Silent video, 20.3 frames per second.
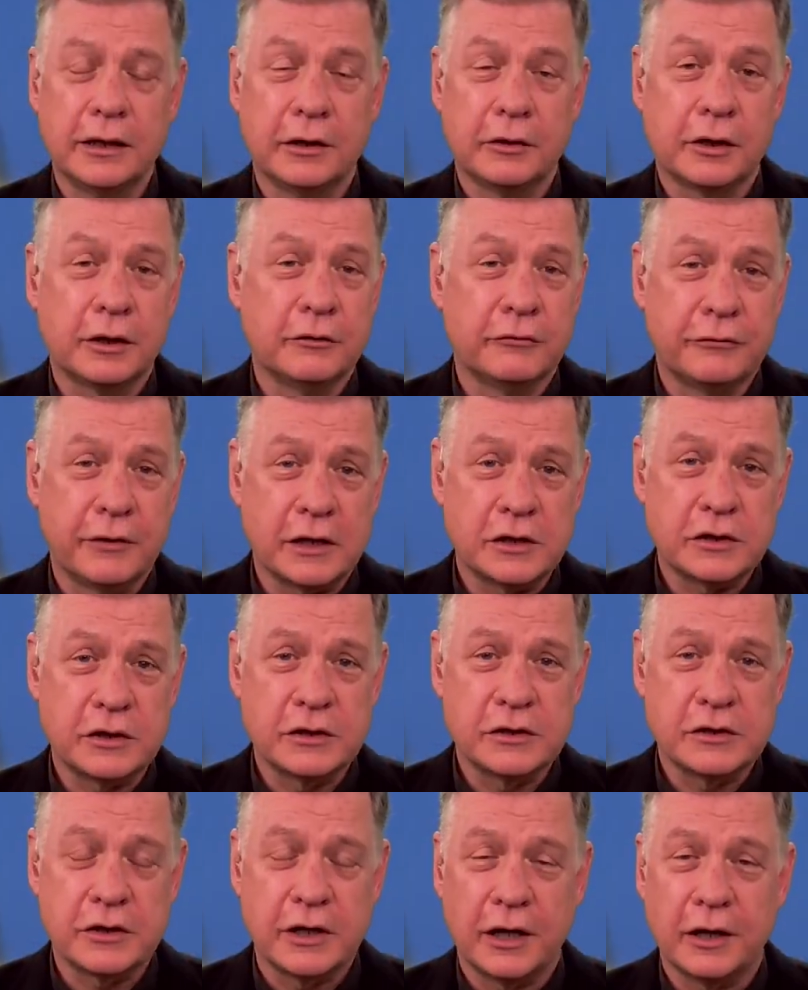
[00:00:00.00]
hear
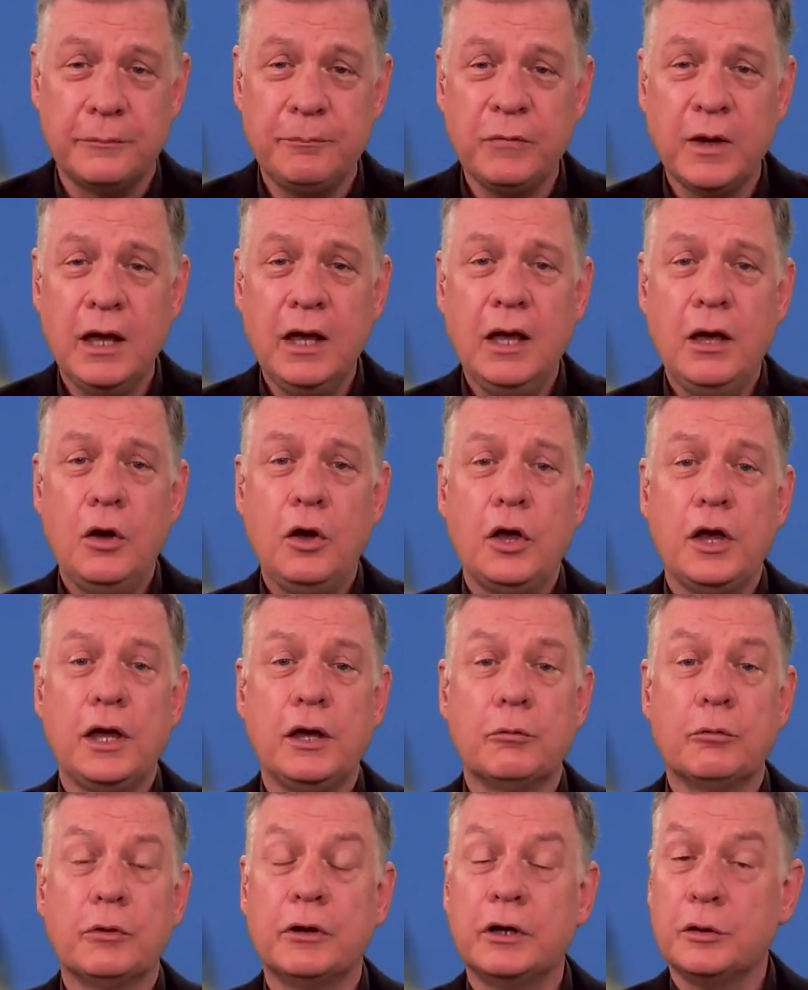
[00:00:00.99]
confessions there.
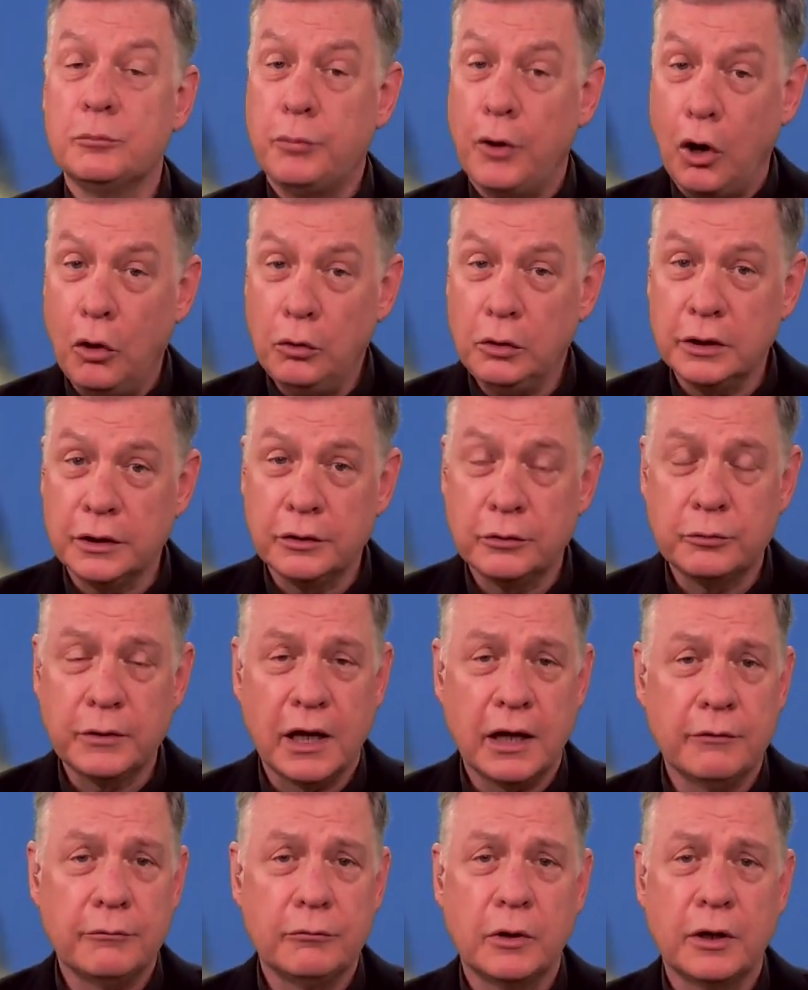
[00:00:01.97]
We're in Poland.
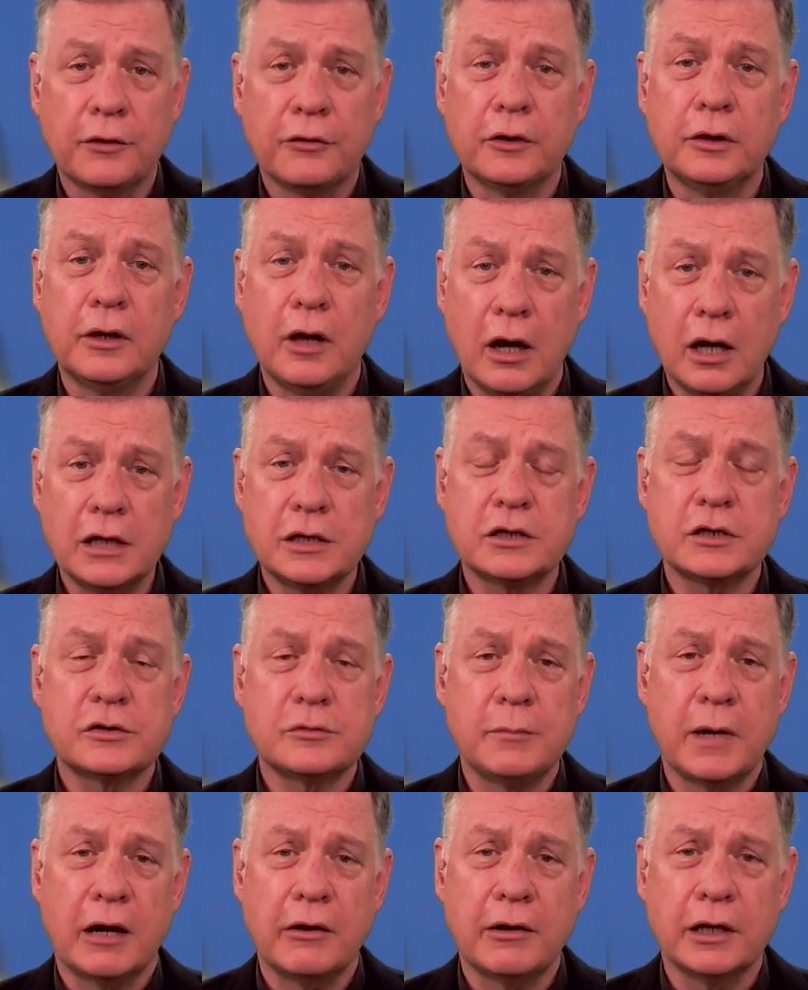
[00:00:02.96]
We have one of the
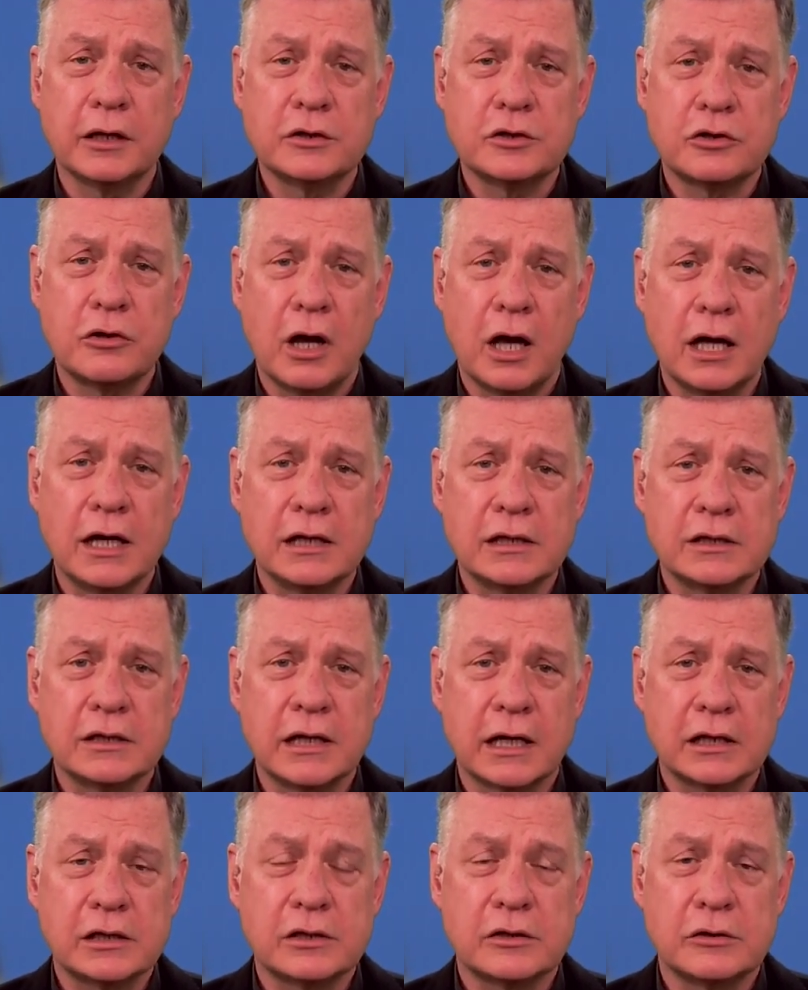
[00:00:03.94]
largest Marian shrines
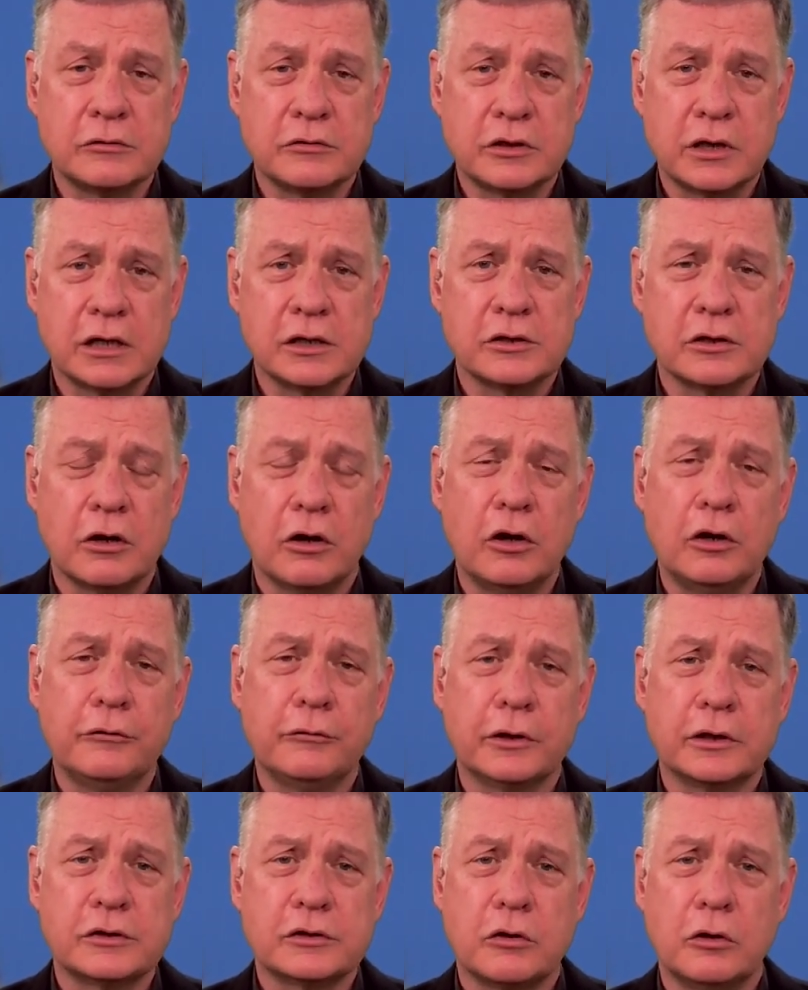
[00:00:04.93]
next to
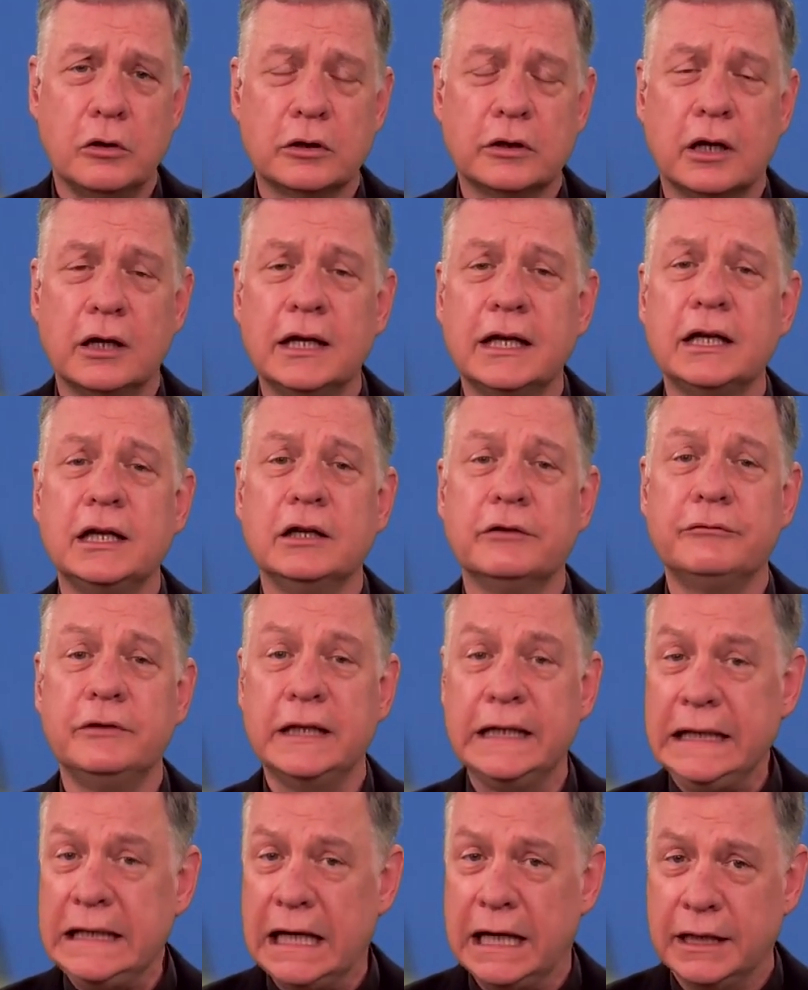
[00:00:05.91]
Częstochowa. It's called Our Lady of
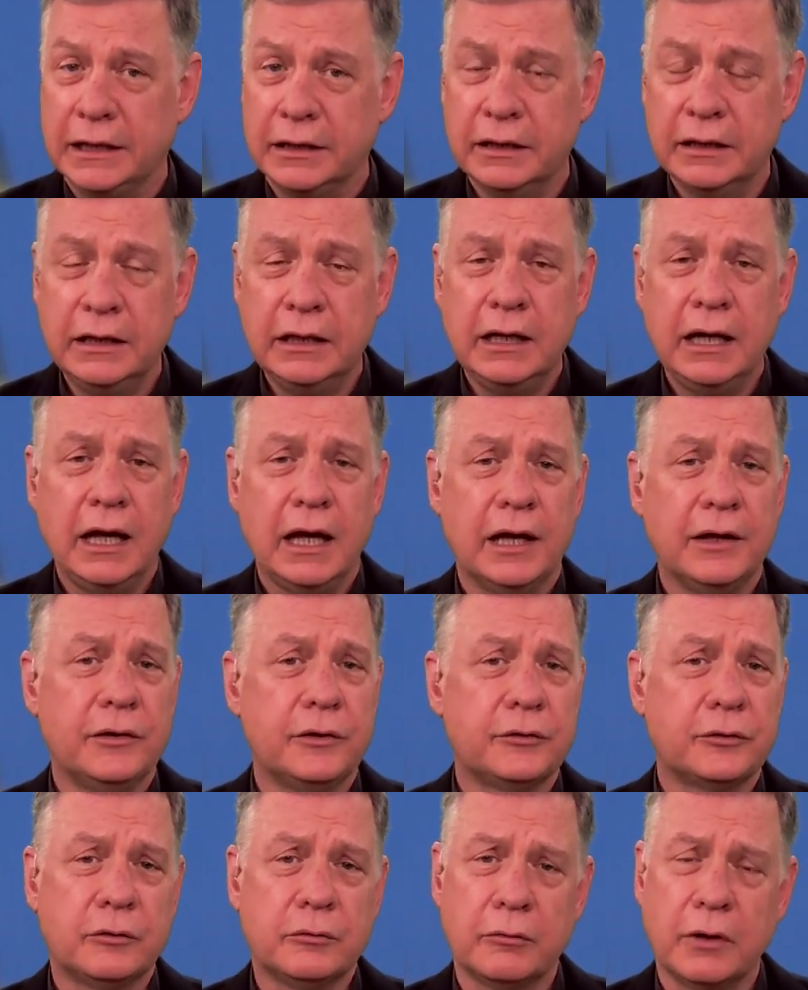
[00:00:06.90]
Lehen, and
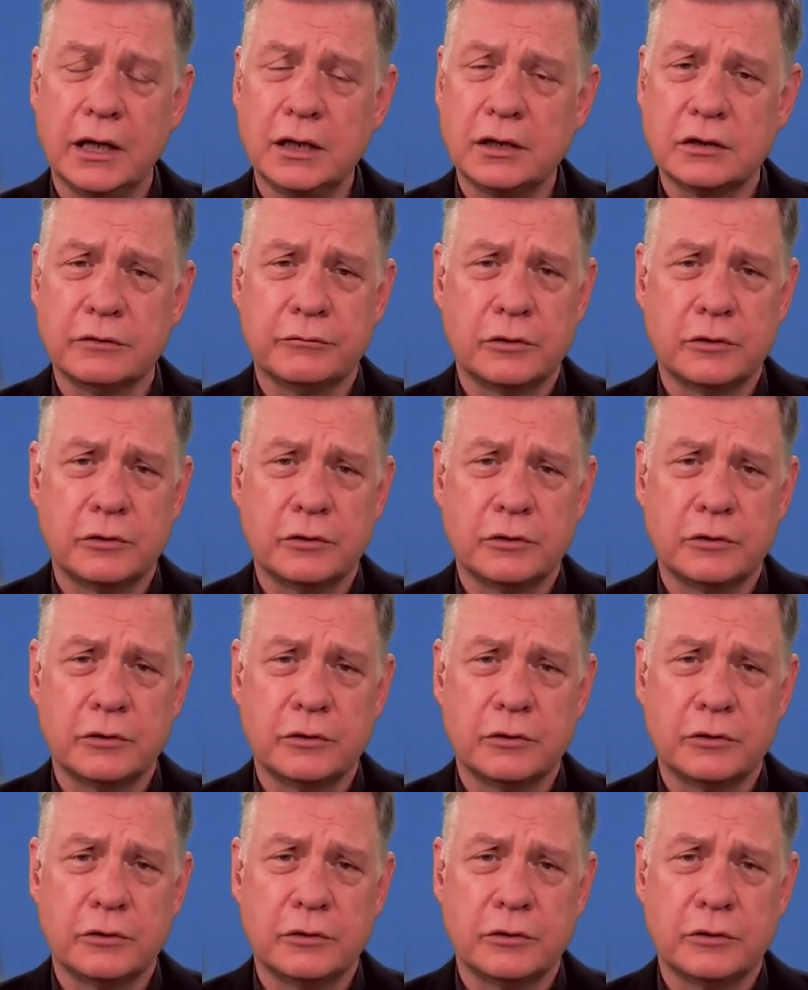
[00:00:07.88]
there's great